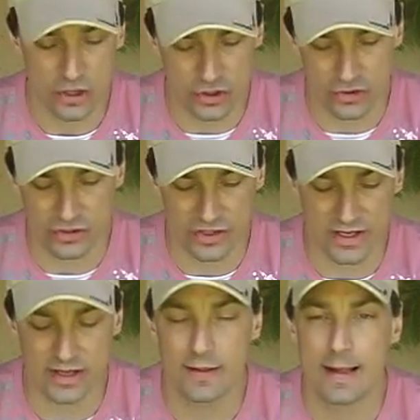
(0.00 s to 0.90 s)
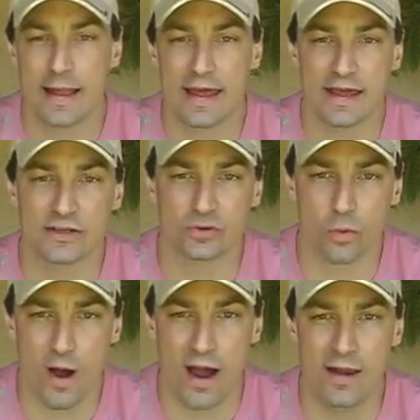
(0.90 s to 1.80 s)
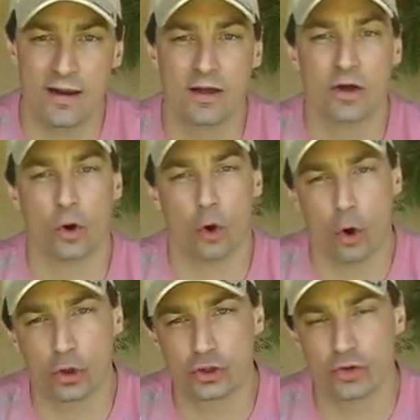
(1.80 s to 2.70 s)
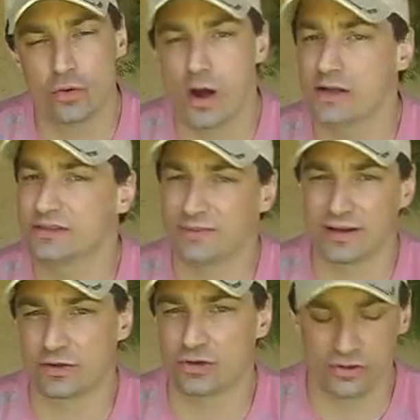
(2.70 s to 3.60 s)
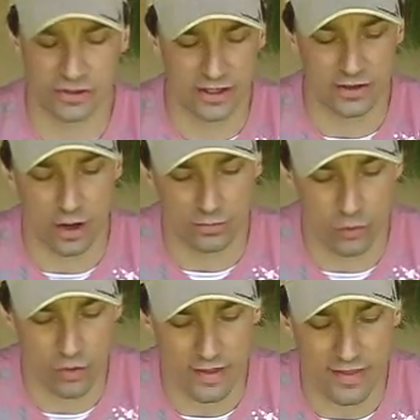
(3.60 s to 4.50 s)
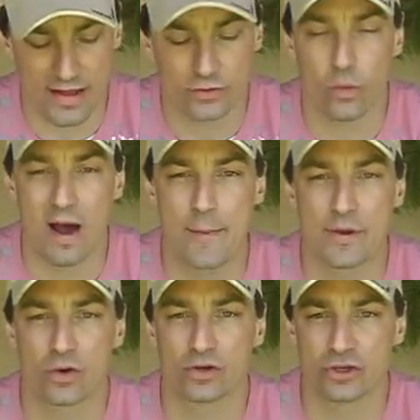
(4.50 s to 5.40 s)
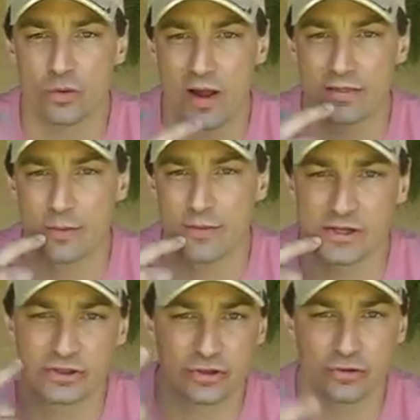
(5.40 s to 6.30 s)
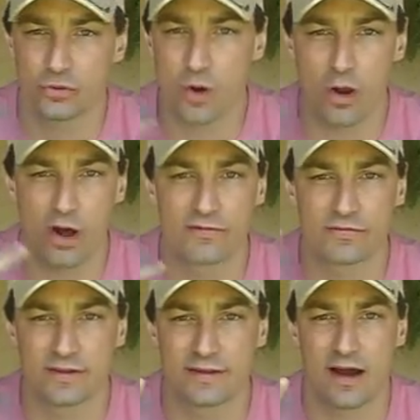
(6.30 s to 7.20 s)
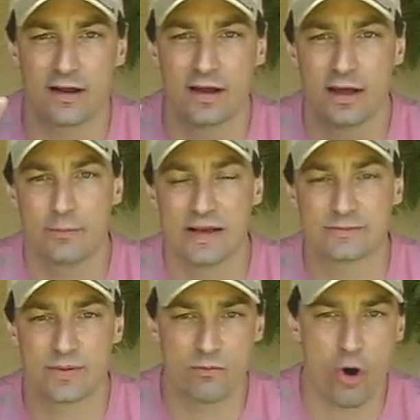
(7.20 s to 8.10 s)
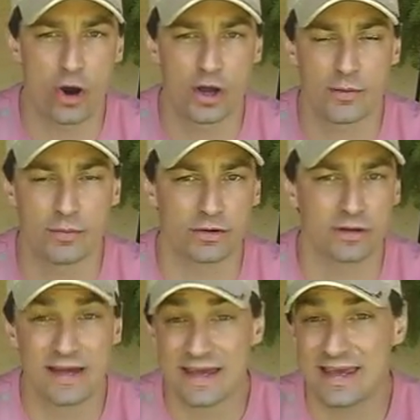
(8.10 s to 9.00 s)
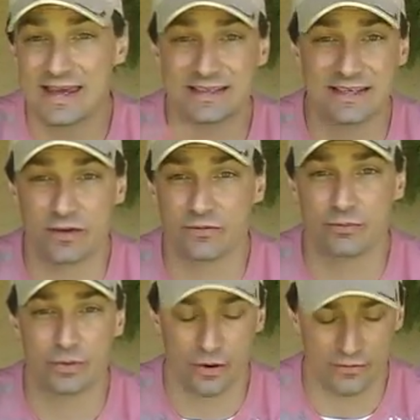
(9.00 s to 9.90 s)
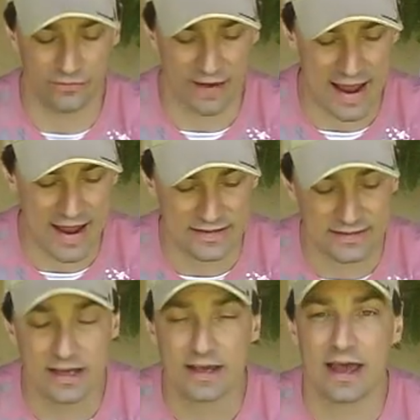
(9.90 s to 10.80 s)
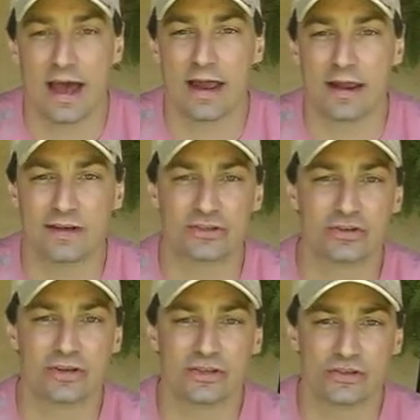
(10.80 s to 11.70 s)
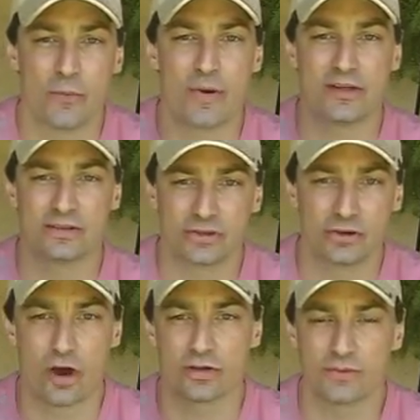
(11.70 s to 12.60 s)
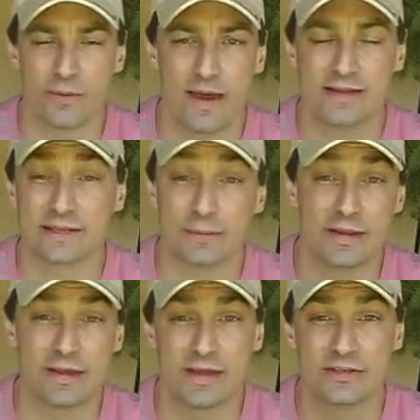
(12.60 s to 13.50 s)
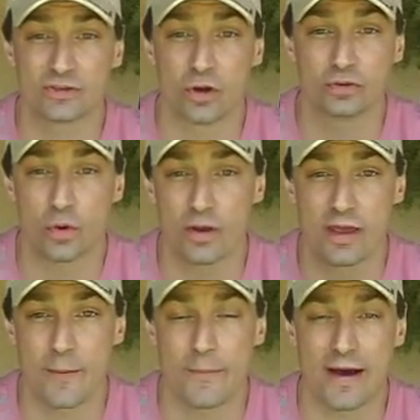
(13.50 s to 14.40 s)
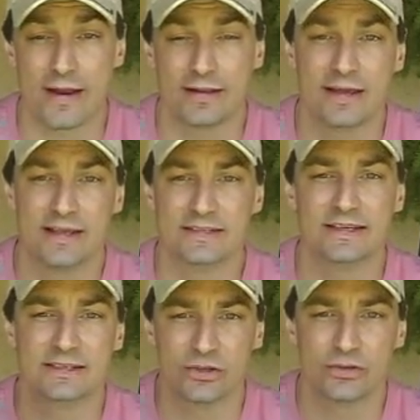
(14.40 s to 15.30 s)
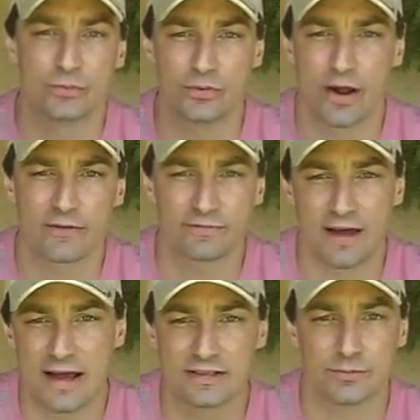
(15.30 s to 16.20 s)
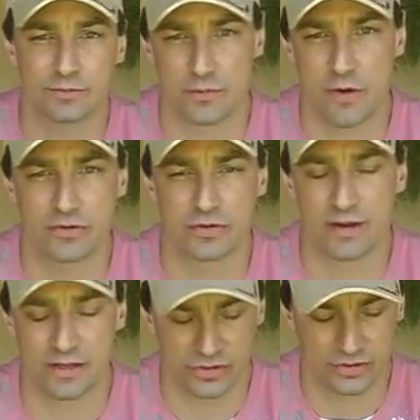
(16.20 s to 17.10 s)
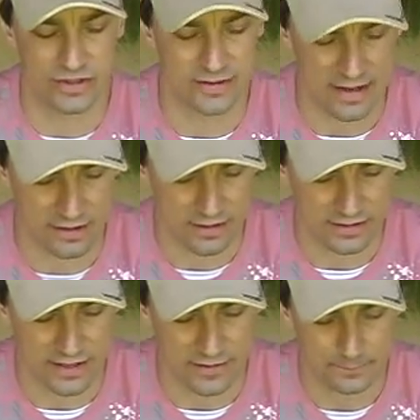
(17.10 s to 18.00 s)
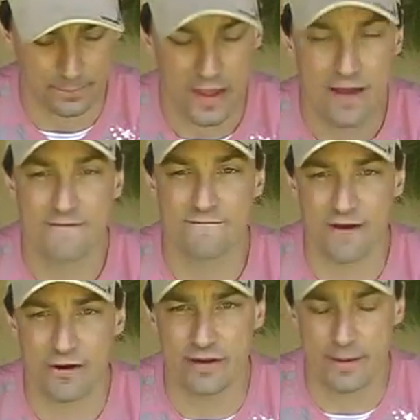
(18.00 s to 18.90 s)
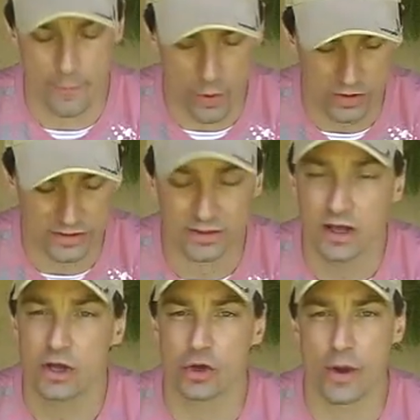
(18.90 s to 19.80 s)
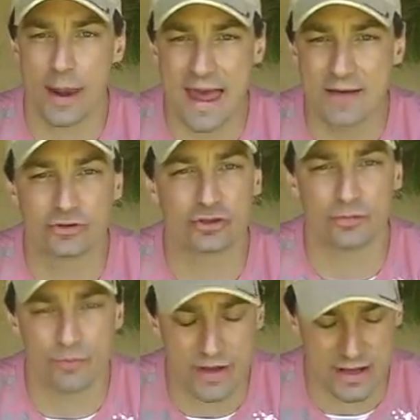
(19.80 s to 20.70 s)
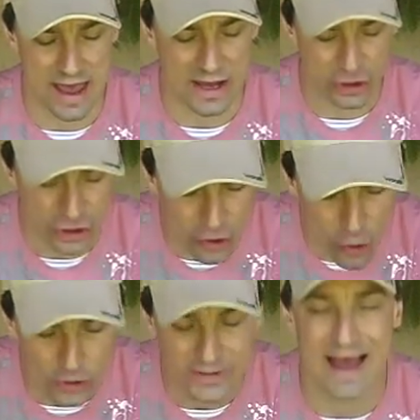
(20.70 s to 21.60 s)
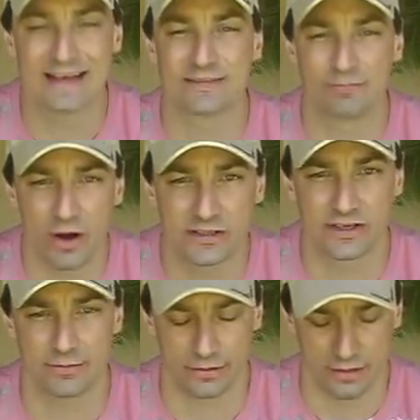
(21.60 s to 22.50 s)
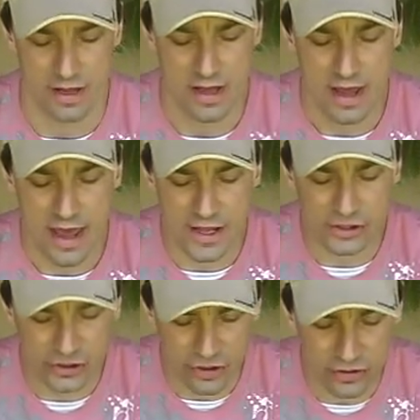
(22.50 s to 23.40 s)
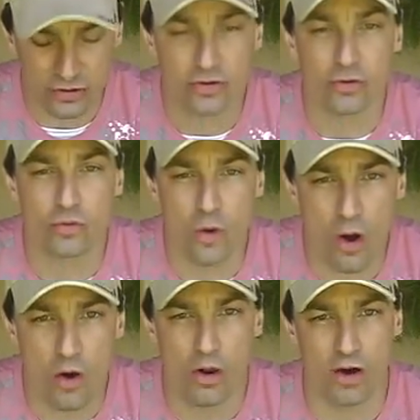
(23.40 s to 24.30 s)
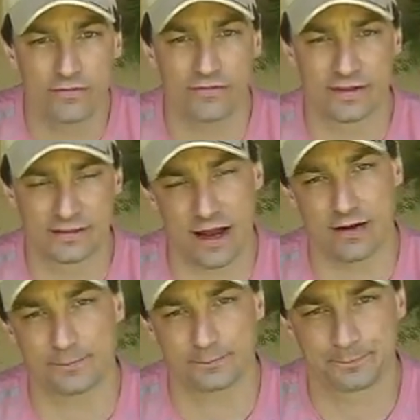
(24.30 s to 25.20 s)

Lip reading: usually it's 1 or 2 words, but usually not more than that. Why? Because you want the ministry to roll off the tongue, must be marketable, easy to put on flyers, and as soon as your ministry grows momentum and kids start talking about it, it's easier to put out flyers and promote your ministry, that kind of stuff. Very important. Your name should be as short as possible. It should roll off the tongue.